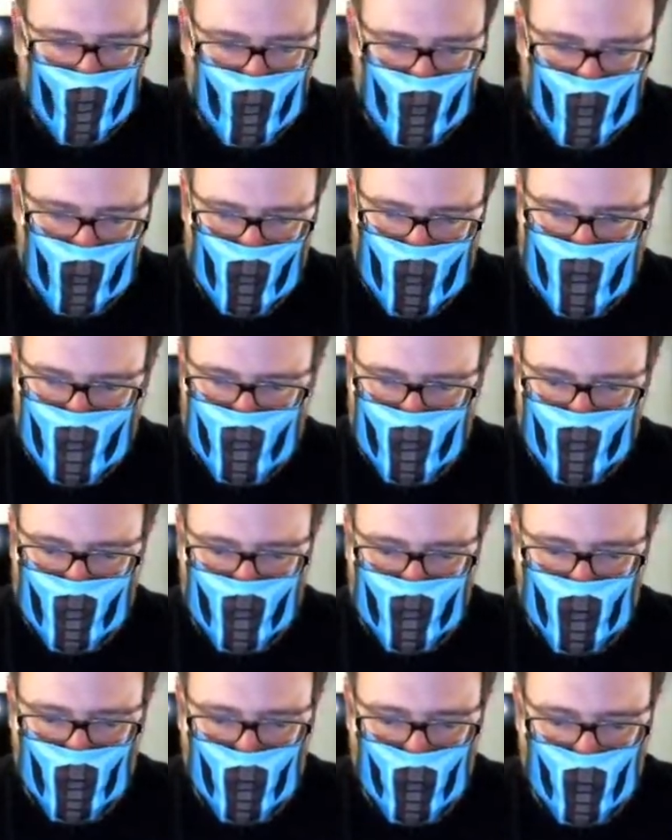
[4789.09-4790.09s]
Let me see if I can
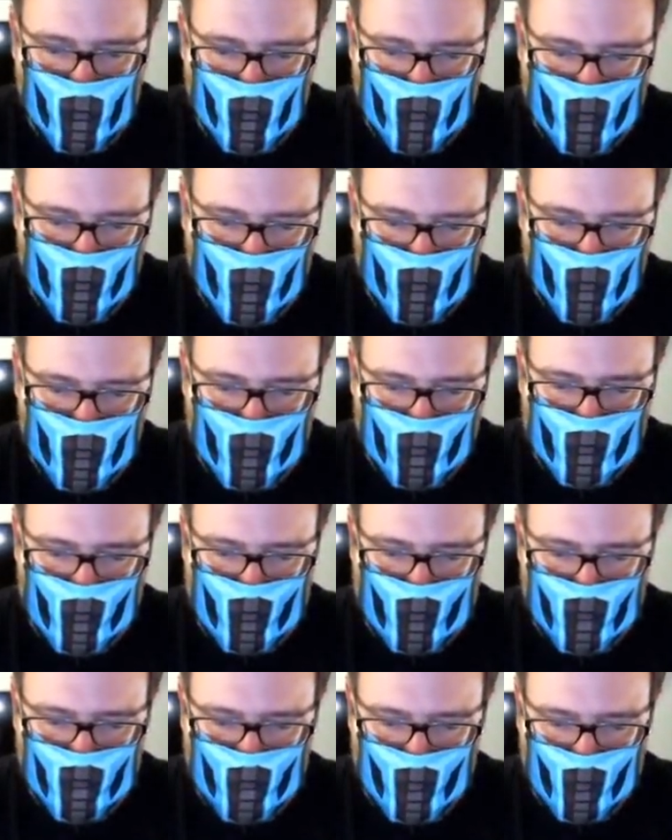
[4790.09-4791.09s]
even remember the other one.
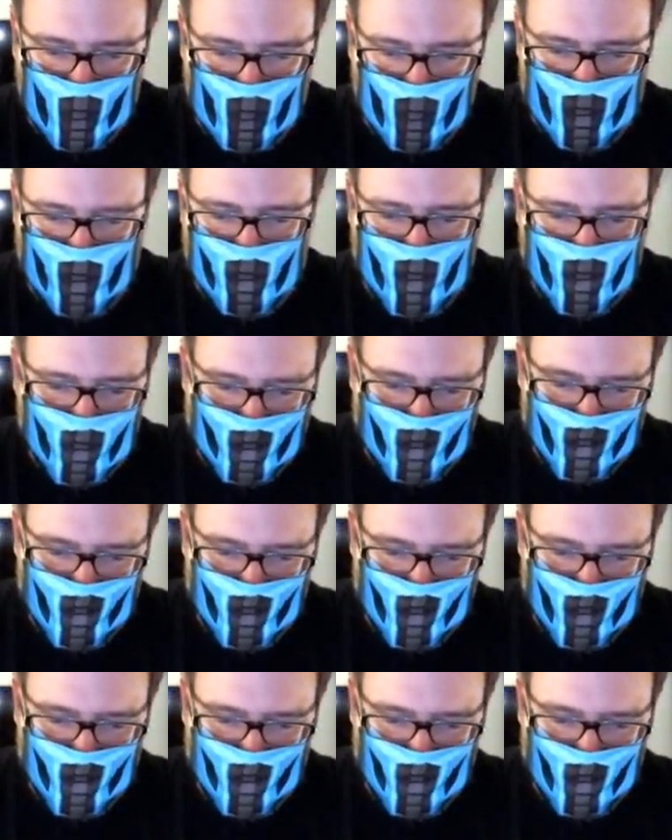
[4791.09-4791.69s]
Down, down.